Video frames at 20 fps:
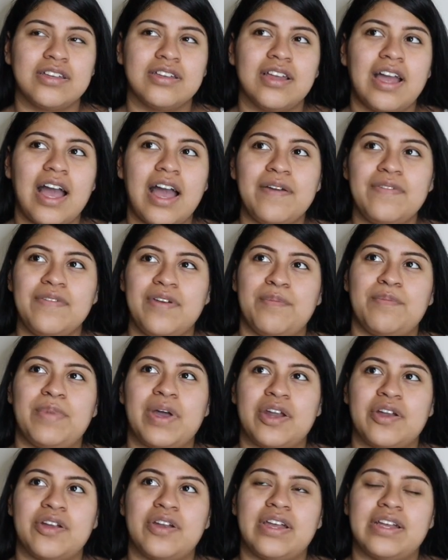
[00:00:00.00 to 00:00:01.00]
have a
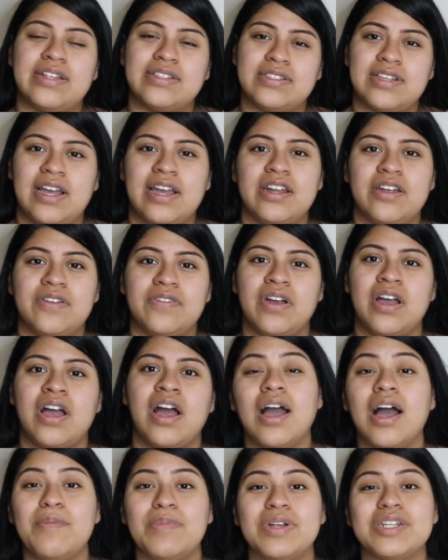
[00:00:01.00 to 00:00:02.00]
better insight of
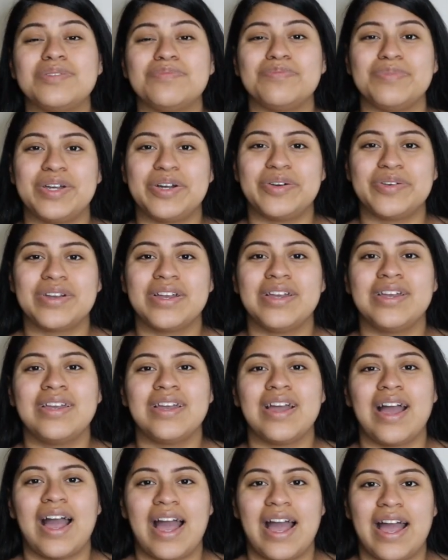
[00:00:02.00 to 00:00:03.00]
how much milk
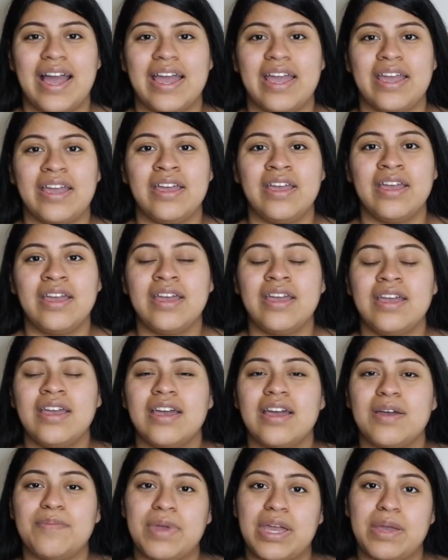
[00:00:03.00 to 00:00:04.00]
I
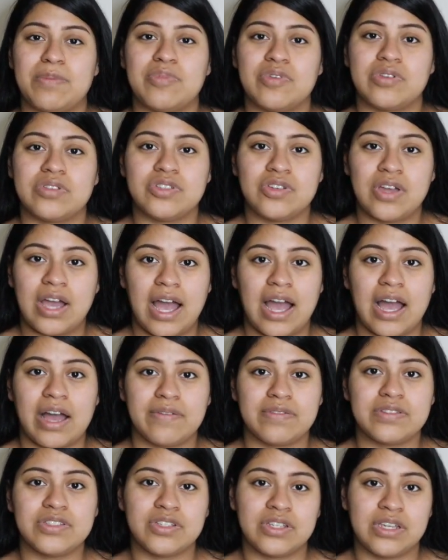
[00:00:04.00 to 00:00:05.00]
am able to
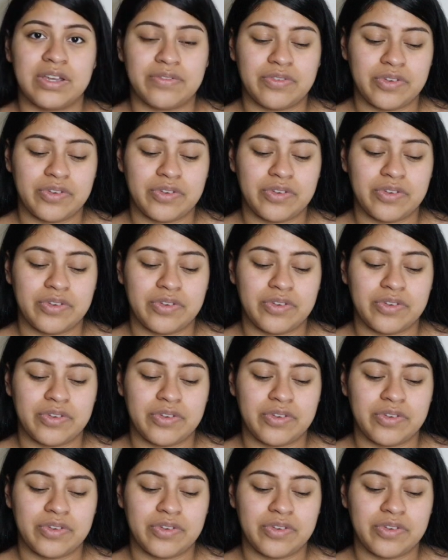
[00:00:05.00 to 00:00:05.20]
have to give